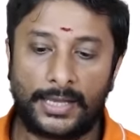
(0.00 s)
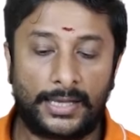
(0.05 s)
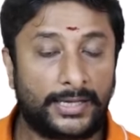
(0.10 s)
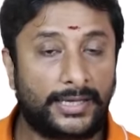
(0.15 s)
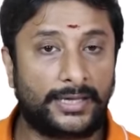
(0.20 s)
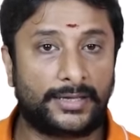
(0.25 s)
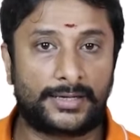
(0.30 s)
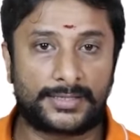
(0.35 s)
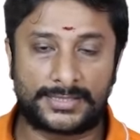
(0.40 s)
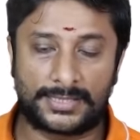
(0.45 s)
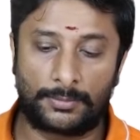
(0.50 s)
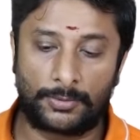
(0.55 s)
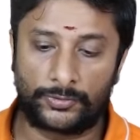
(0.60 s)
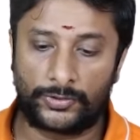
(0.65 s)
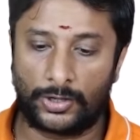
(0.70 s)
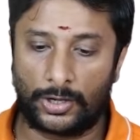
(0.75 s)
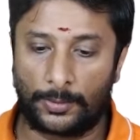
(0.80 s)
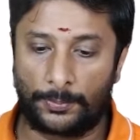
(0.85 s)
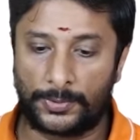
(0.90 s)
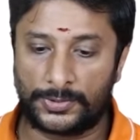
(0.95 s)
Here are some of
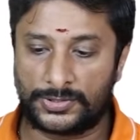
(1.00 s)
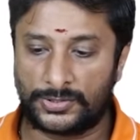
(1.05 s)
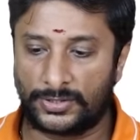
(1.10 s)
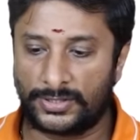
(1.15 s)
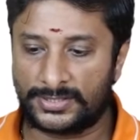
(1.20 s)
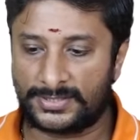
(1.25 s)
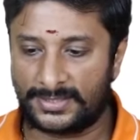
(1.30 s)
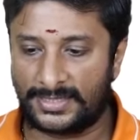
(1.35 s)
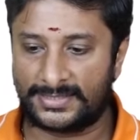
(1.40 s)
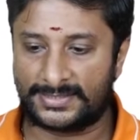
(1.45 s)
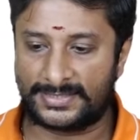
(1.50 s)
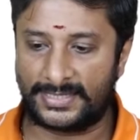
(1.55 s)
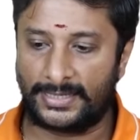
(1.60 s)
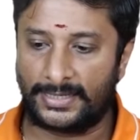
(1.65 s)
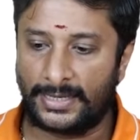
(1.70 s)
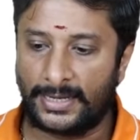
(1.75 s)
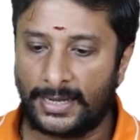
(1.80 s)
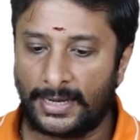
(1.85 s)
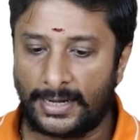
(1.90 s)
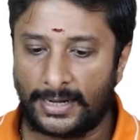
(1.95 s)
the opportunities. Let's
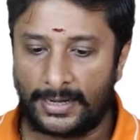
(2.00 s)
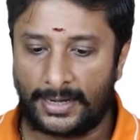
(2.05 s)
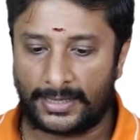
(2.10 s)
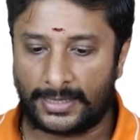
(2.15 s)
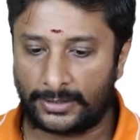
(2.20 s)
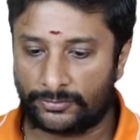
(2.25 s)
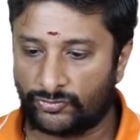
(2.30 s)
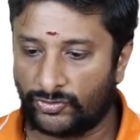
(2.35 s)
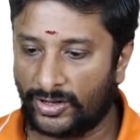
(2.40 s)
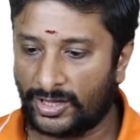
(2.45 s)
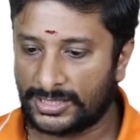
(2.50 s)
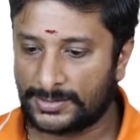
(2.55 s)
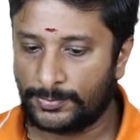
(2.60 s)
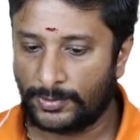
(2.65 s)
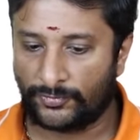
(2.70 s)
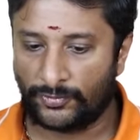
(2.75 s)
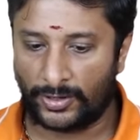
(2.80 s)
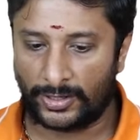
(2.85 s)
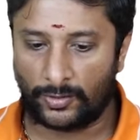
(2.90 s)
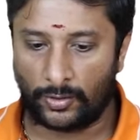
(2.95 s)
see. 3 years
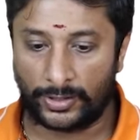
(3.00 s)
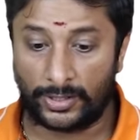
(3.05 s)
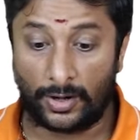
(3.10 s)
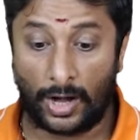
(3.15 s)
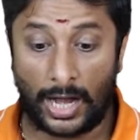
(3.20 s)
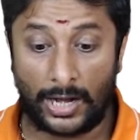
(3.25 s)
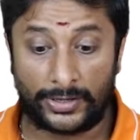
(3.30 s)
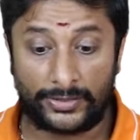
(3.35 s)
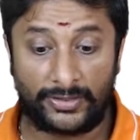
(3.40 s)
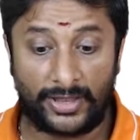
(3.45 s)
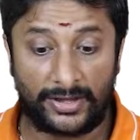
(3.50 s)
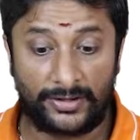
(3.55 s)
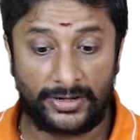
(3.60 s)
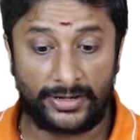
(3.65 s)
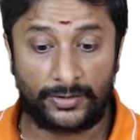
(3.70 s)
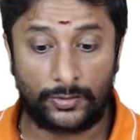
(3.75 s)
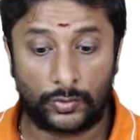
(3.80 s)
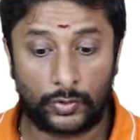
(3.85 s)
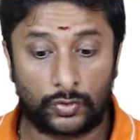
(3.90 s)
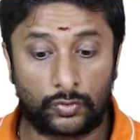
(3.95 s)
before I got it, they
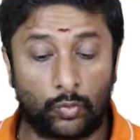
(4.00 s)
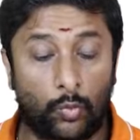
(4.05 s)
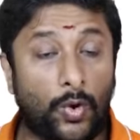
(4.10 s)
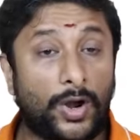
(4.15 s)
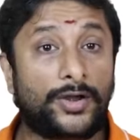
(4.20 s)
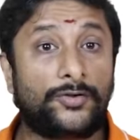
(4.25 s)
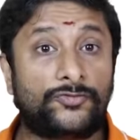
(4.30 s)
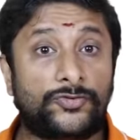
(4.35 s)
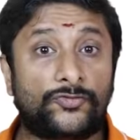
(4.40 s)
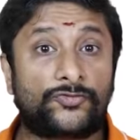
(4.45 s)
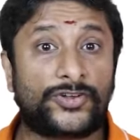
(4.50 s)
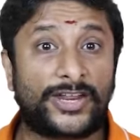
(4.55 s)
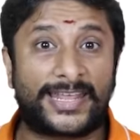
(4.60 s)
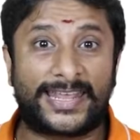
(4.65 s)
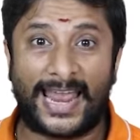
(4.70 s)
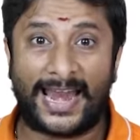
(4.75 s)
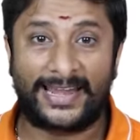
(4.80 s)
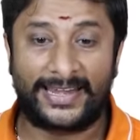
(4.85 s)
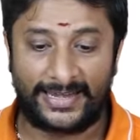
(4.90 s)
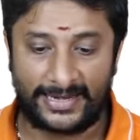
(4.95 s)
need 150
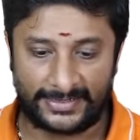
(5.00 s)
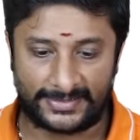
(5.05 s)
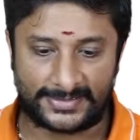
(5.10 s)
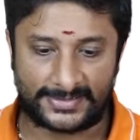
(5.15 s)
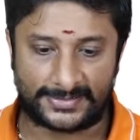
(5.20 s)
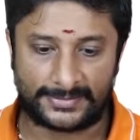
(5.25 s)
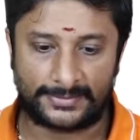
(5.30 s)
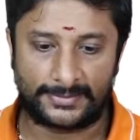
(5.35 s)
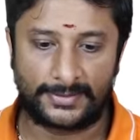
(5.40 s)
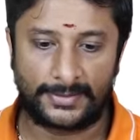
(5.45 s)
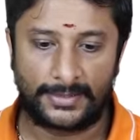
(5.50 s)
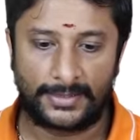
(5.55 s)
candidates.